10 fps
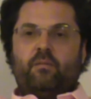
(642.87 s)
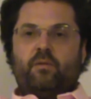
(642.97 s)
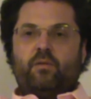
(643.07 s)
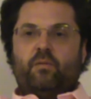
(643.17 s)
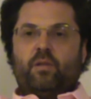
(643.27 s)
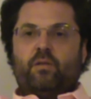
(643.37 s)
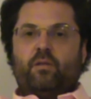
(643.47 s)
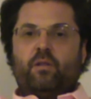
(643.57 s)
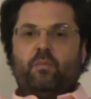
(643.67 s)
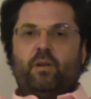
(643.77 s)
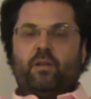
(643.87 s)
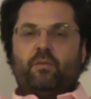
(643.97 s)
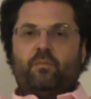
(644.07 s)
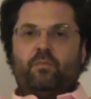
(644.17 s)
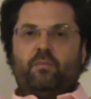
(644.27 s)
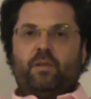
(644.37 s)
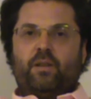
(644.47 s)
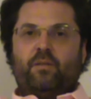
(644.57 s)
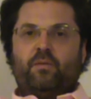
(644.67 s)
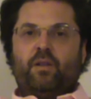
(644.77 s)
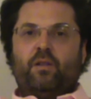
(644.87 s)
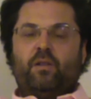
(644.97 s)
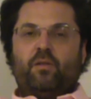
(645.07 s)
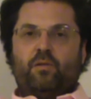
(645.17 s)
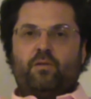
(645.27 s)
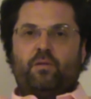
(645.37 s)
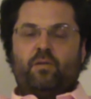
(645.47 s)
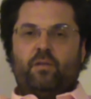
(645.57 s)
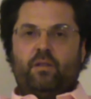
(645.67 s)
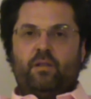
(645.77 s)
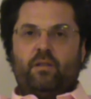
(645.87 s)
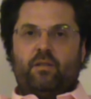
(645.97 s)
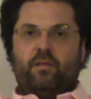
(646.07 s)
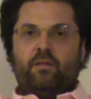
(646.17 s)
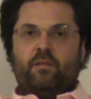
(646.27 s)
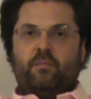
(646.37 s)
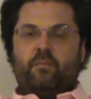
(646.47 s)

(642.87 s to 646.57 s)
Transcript: so we're talking about getting very close to 30 years,